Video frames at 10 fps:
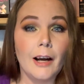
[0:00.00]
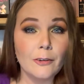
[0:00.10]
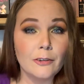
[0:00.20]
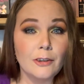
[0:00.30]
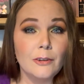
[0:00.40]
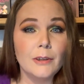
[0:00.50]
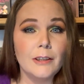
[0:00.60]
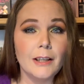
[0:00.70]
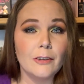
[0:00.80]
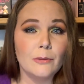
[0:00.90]
I'll see you in the
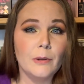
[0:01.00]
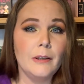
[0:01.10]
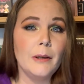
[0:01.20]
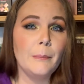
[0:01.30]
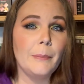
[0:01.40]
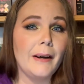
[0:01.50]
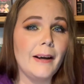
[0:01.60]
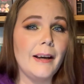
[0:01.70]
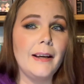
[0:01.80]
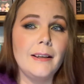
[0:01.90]
next one.
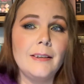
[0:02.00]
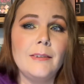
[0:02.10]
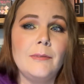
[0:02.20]
Bye.